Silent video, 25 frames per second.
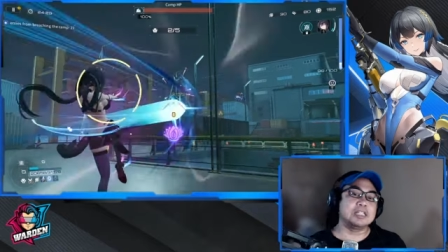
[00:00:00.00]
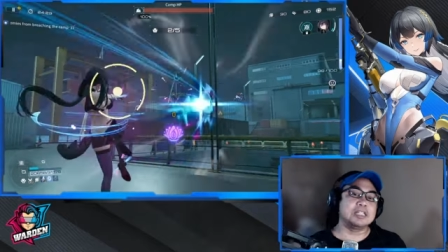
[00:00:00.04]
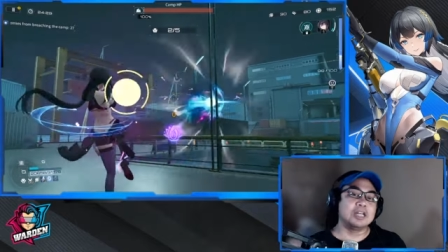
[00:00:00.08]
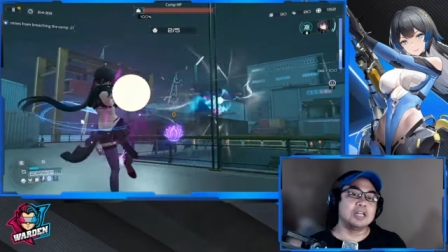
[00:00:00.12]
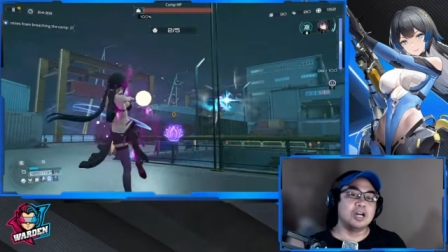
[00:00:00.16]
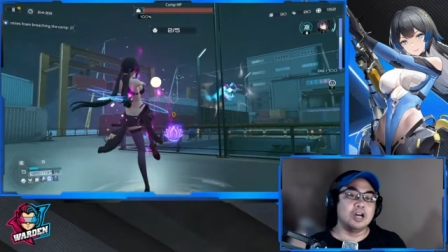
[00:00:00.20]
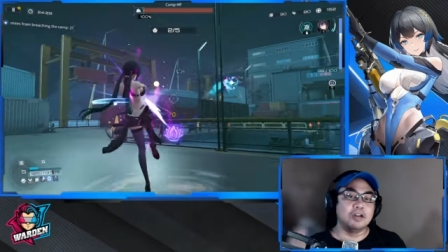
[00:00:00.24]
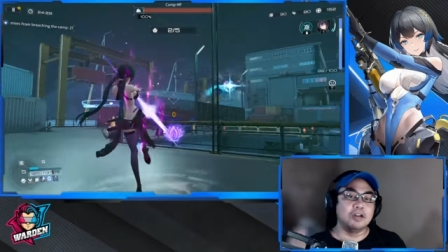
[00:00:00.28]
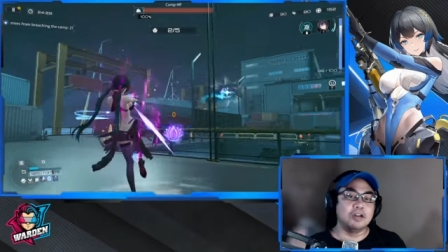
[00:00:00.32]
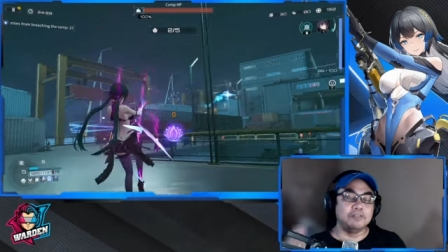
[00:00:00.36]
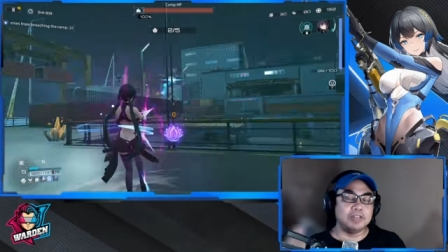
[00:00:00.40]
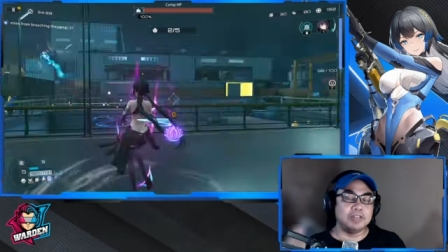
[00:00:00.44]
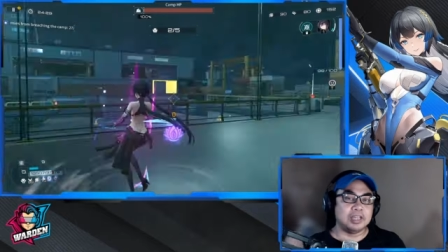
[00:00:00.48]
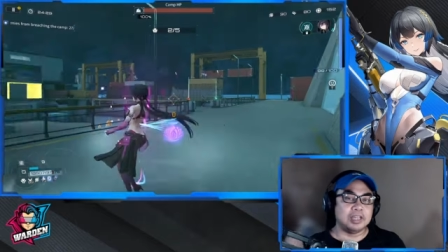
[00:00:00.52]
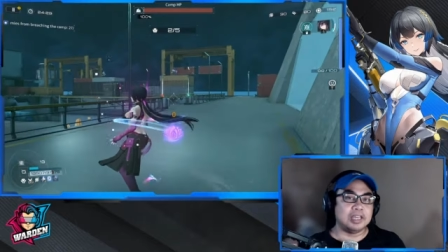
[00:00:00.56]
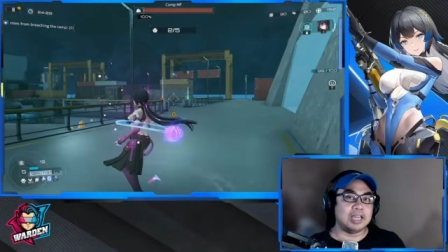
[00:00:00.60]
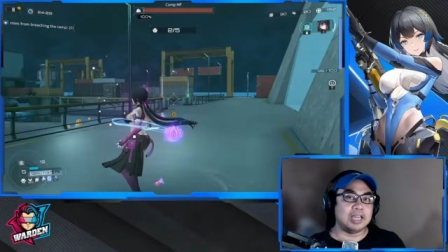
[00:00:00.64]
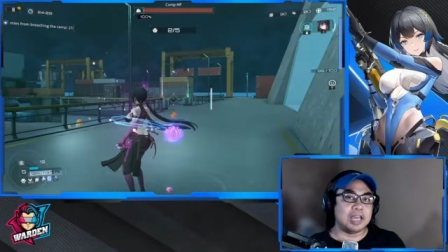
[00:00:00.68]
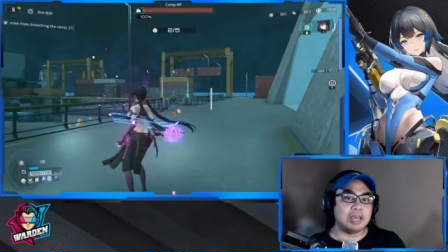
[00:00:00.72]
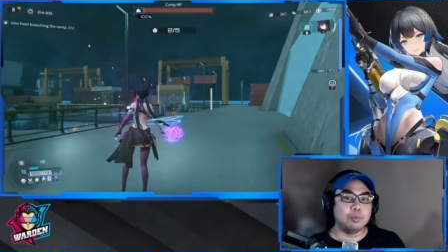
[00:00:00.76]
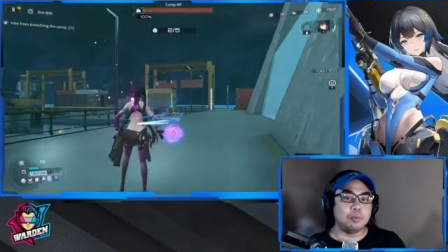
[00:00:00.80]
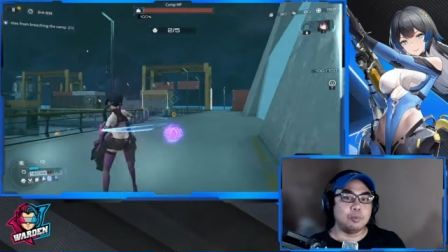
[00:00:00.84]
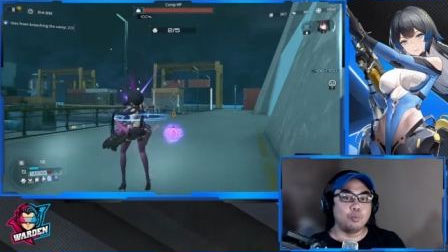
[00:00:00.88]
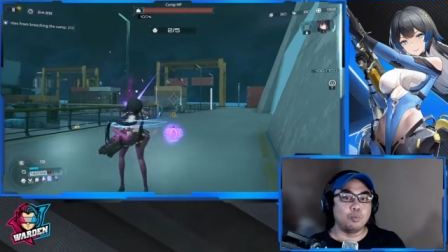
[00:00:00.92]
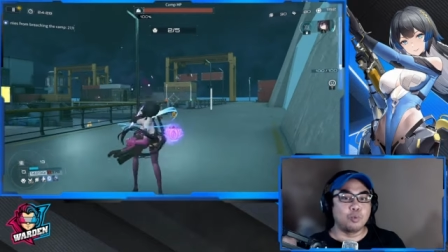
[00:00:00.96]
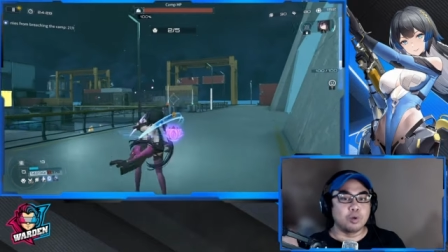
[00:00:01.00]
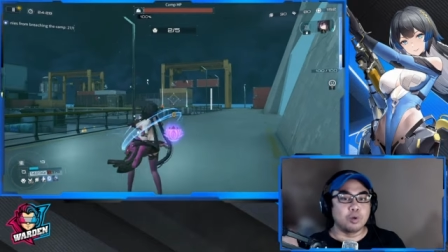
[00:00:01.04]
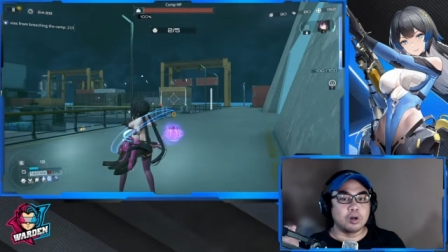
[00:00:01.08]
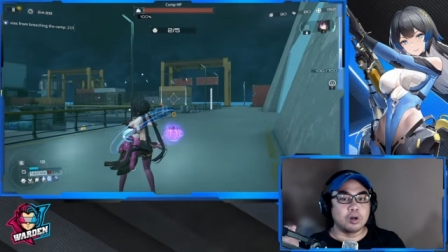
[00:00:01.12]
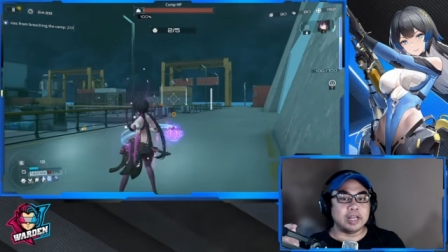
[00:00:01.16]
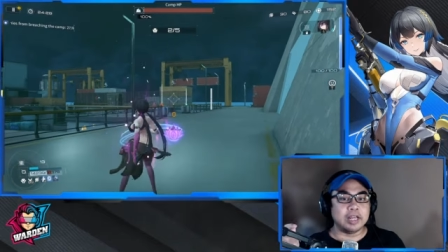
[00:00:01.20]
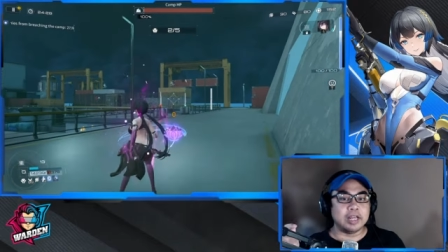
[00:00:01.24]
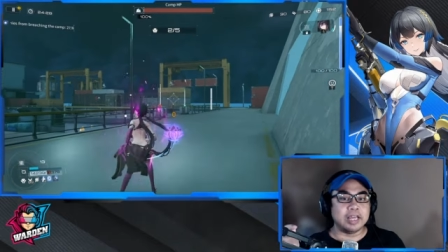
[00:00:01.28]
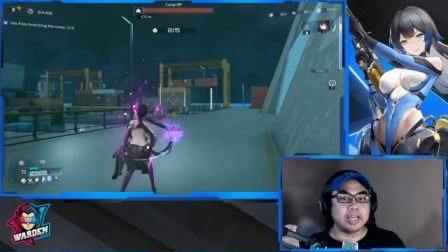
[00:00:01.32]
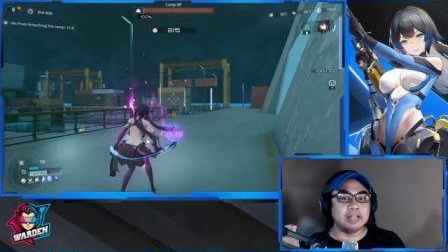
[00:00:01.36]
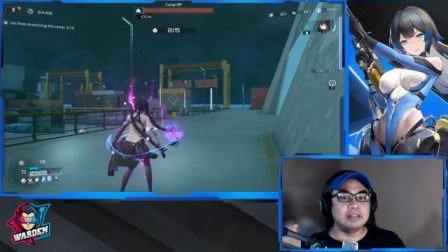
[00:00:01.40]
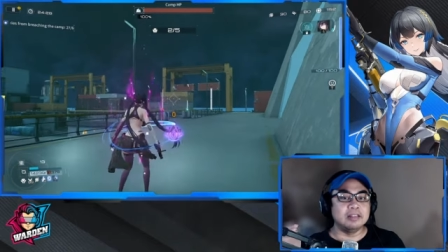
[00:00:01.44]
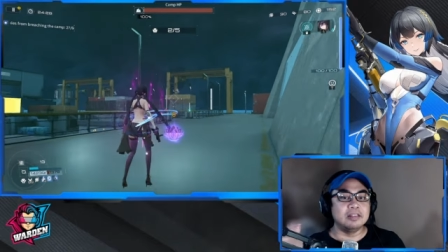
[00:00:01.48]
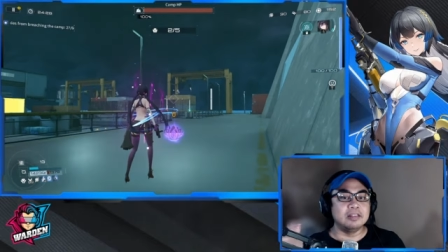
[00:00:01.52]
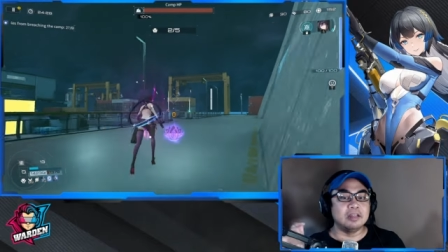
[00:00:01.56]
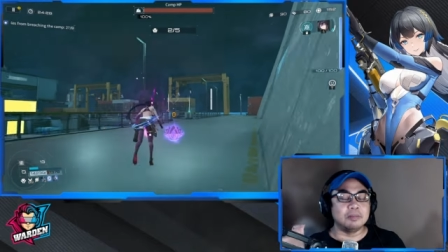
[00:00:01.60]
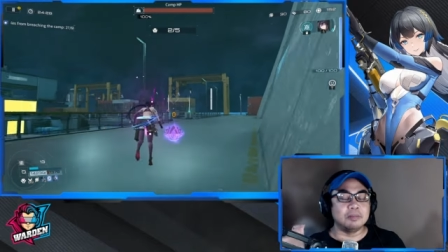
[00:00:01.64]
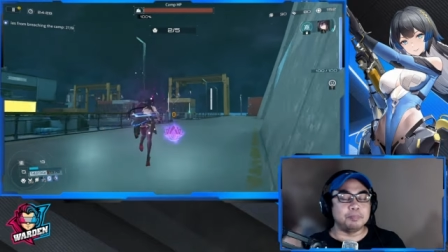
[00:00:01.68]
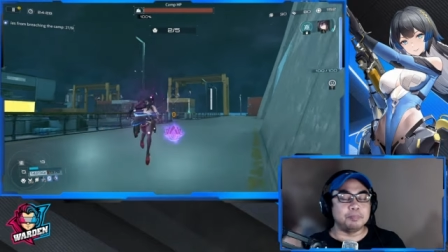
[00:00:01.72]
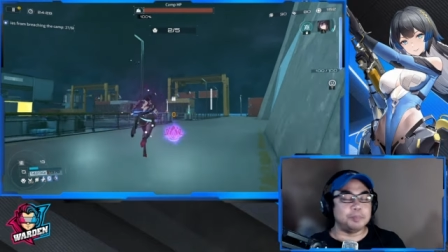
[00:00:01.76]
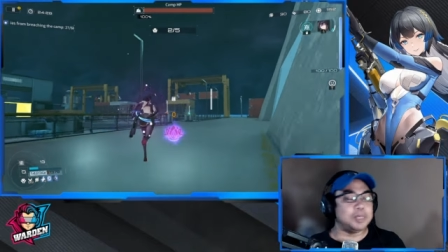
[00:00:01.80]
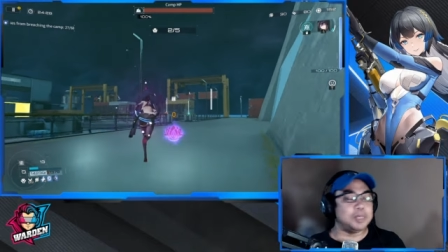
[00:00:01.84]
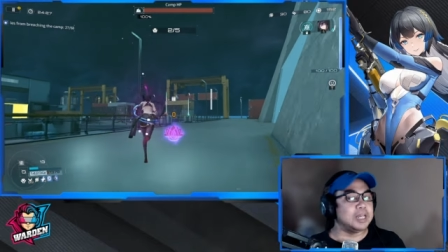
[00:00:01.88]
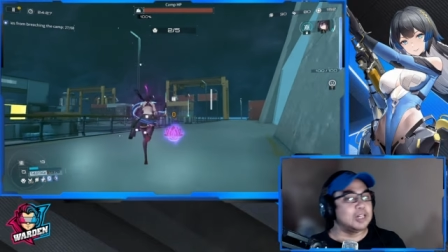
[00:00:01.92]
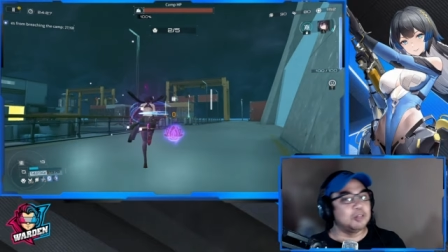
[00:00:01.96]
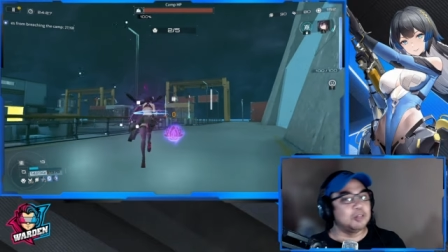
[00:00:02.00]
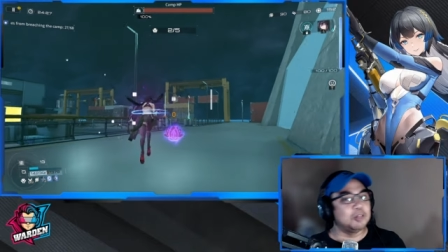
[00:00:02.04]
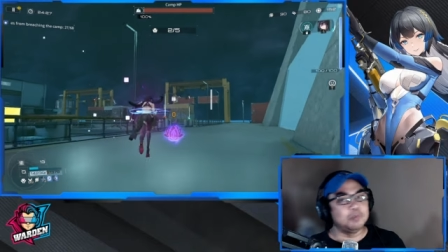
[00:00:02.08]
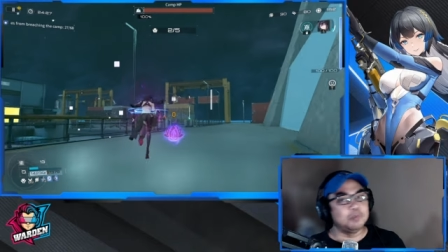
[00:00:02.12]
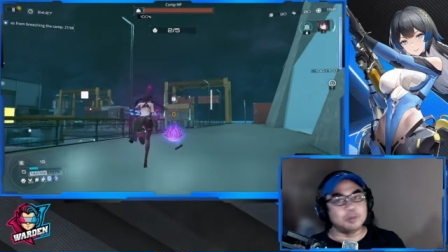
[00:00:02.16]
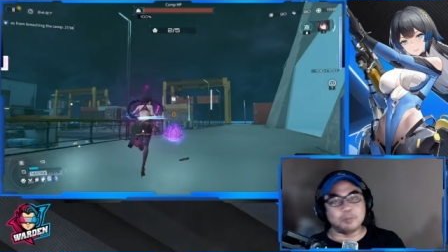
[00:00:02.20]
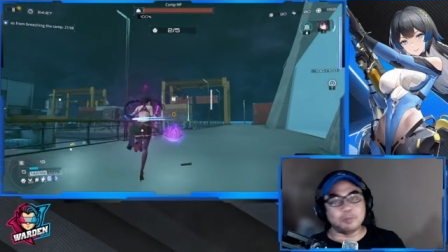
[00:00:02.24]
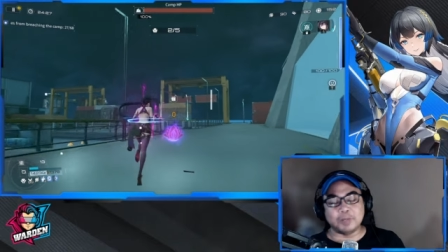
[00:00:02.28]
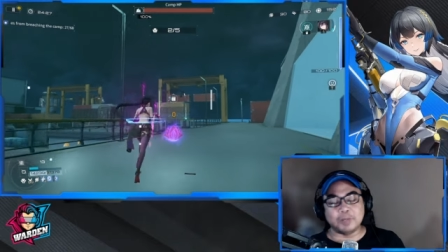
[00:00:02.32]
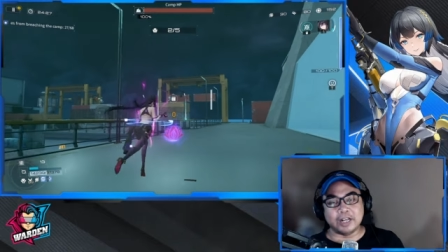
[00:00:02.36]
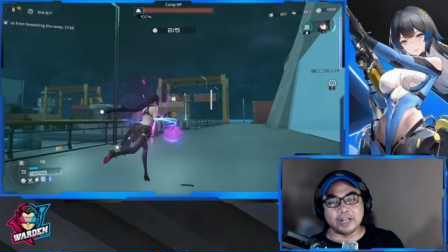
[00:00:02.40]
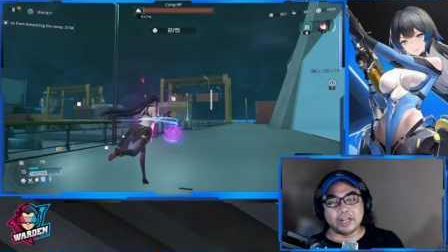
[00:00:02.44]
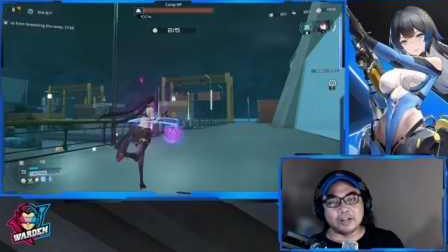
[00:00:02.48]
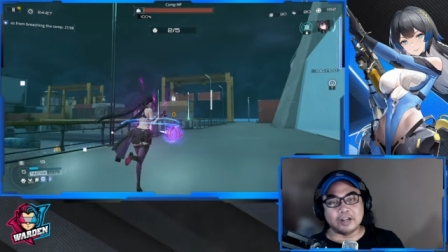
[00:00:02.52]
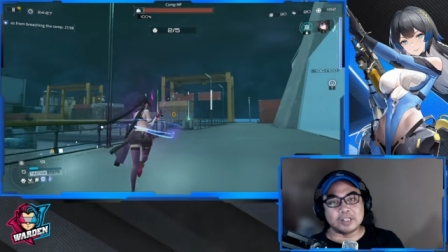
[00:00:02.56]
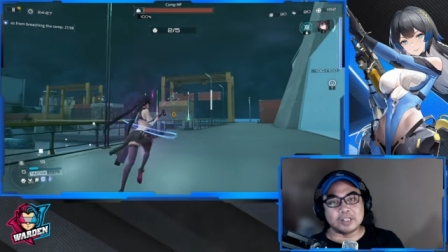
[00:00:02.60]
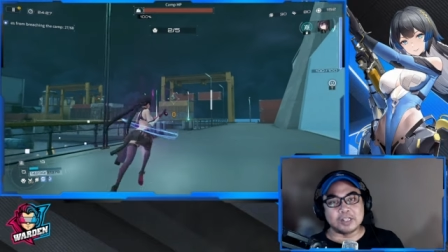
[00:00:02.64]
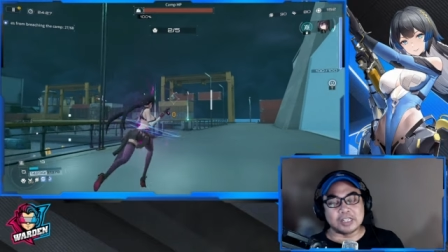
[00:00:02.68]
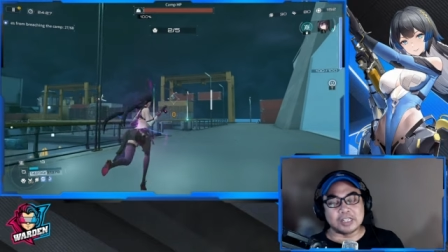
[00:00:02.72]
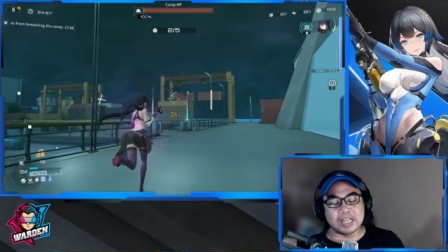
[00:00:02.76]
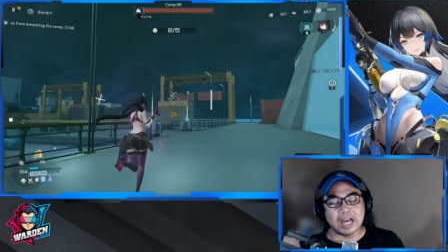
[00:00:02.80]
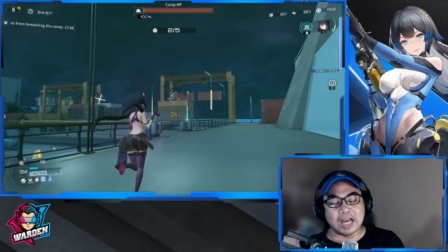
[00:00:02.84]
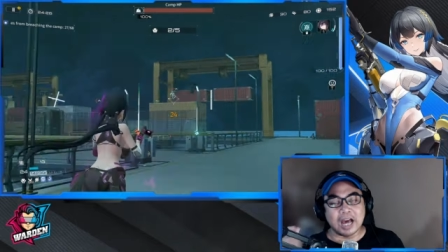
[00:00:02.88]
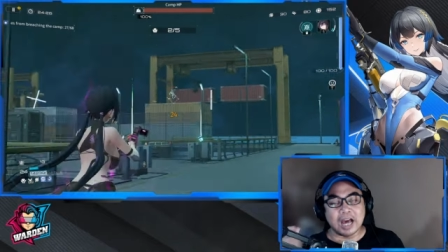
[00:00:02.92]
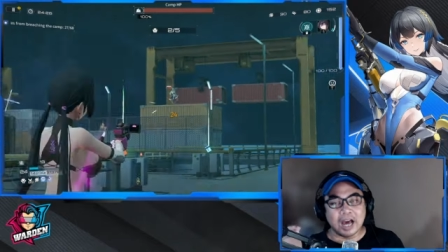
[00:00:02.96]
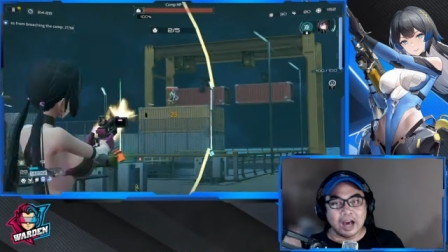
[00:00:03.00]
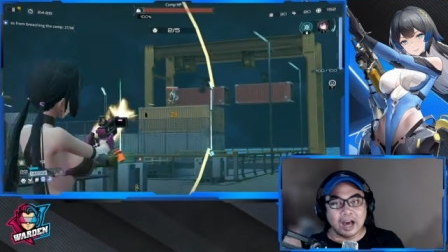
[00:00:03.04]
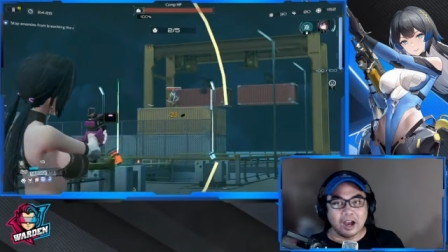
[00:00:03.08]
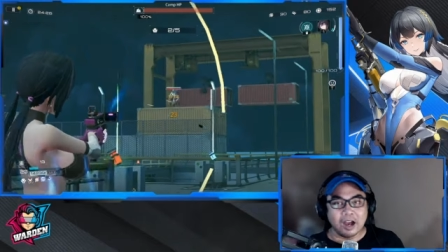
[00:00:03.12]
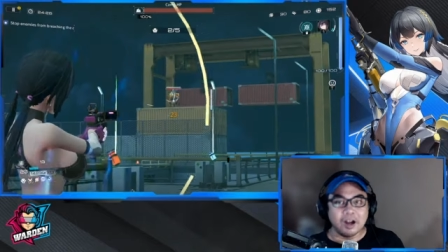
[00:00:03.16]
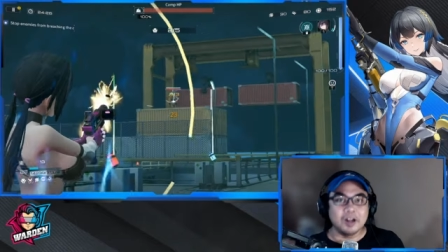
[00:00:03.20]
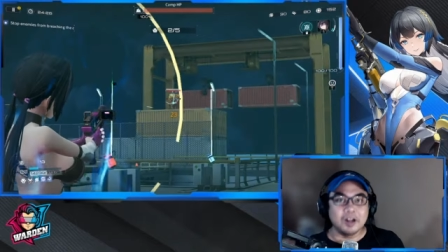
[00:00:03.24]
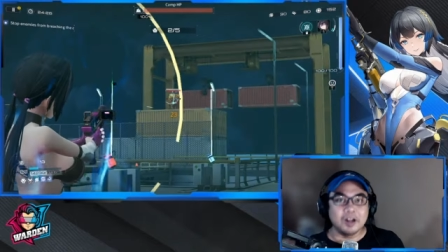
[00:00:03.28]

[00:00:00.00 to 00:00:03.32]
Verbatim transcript: of the game wherein the appeal of the players are